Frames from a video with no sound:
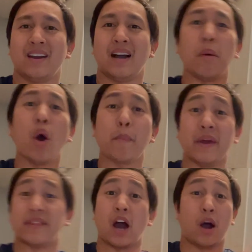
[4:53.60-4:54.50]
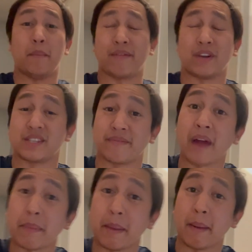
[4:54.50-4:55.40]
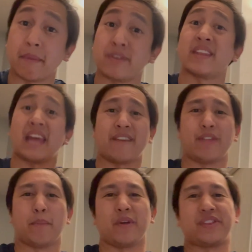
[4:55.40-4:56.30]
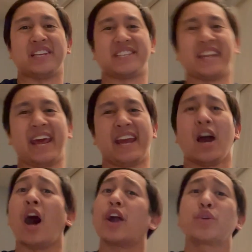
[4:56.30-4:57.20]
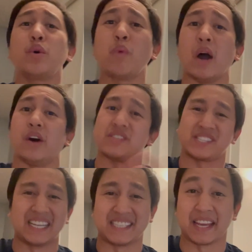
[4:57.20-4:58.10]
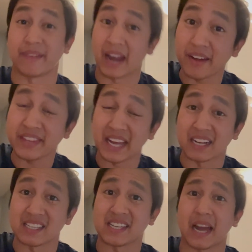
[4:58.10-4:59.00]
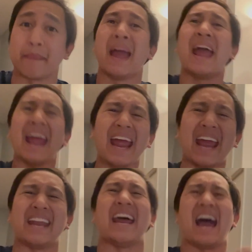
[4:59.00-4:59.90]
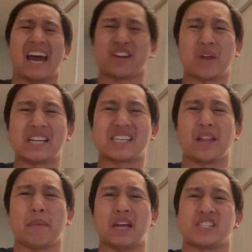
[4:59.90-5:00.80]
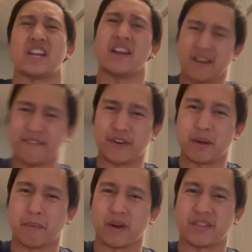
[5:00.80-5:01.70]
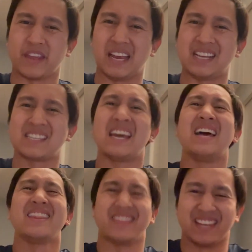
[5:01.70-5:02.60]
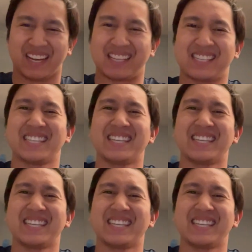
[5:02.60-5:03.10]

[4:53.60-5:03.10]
I'm hoping that all my friends and family members that have their birthdays today are doing well, staying safe and healthy at this time, and had a great celebration for your birthdays this